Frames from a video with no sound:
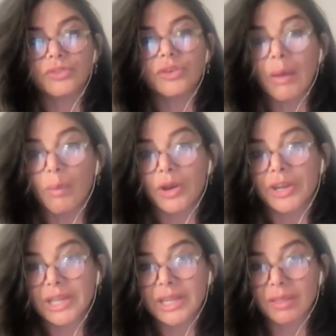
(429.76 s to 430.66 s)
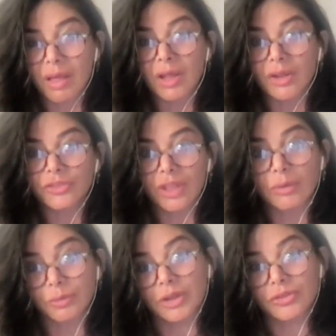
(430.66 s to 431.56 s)
I wanted to eat lunch. That
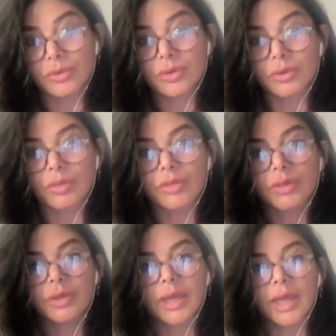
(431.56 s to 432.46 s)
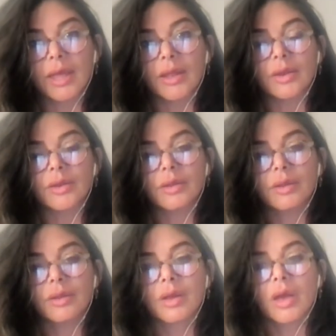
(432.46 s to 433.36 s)
was my truth. And
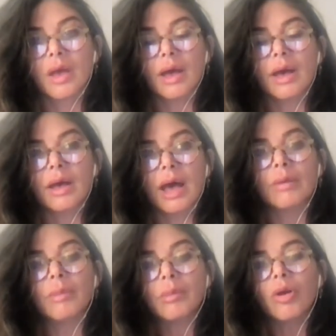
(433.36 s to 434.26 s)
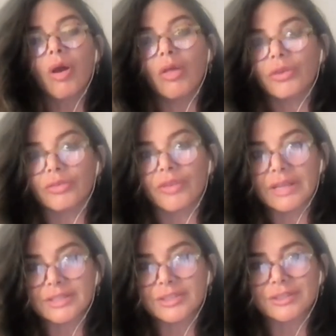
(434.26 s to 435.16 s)
I remember all their
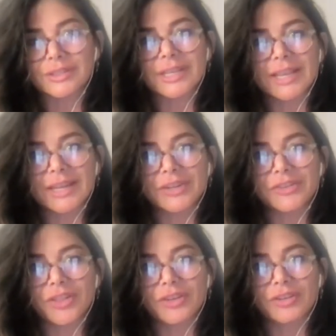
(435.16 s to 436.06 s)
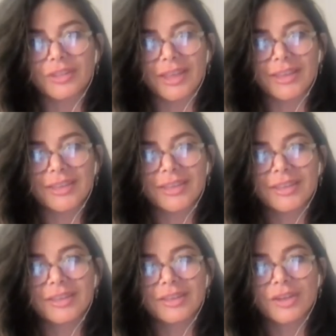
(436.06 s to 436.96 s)
faces looking at each other like,
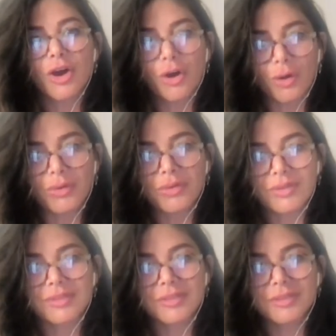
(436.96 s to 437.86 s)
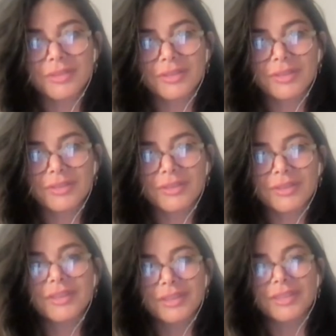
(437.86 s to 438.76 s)
oh,
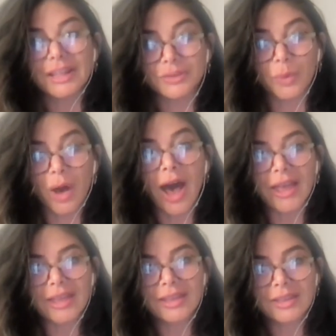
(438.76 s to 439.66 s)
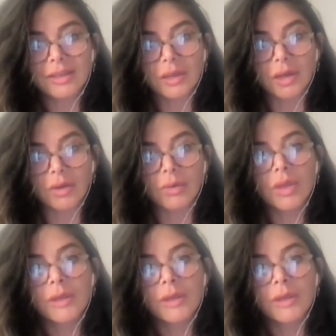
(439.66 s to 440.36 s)
that's why, you know?